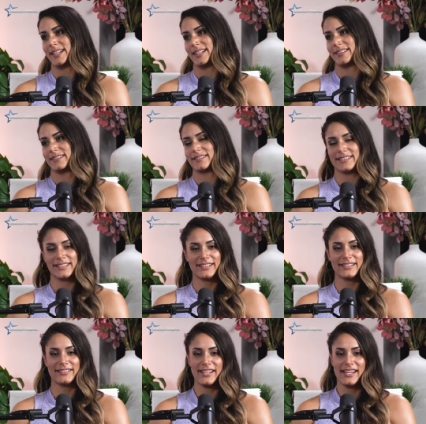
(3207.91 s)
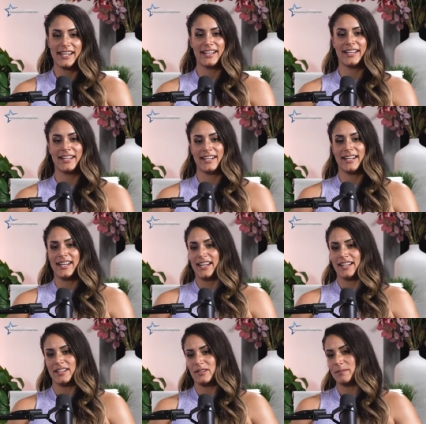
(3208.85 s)
Yeah. So, and
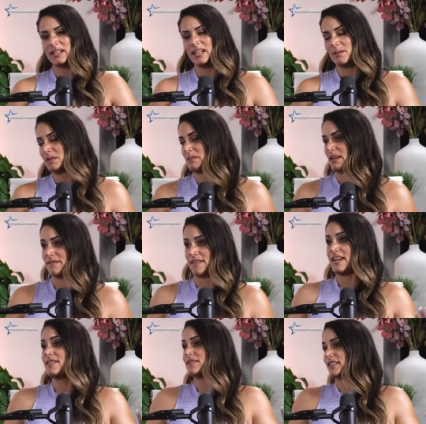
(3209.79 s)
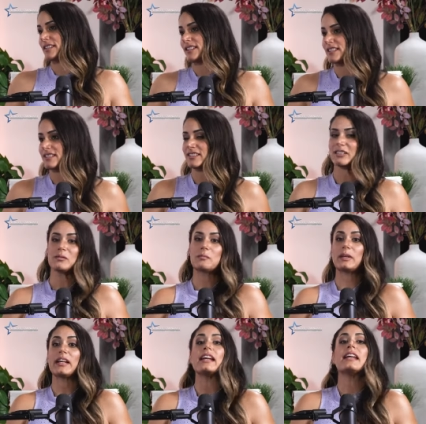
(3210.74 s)
you know, it might not be my favorite thing to do,
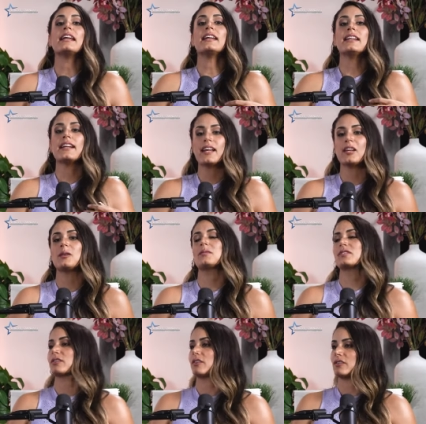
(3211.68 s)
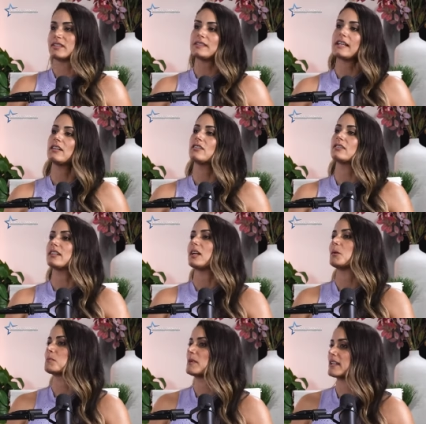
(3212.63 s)
but it helps grow the sales, it
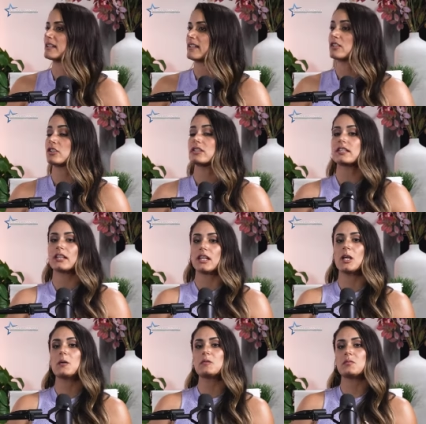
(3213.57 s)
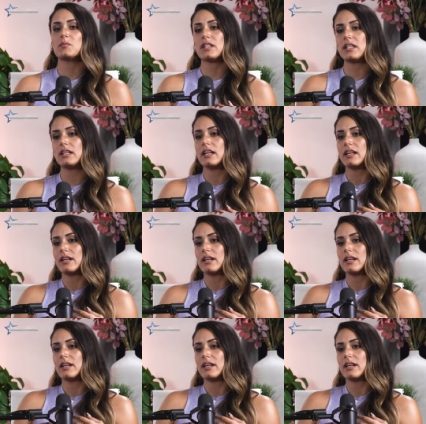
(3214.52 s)
helps make connections, it helps me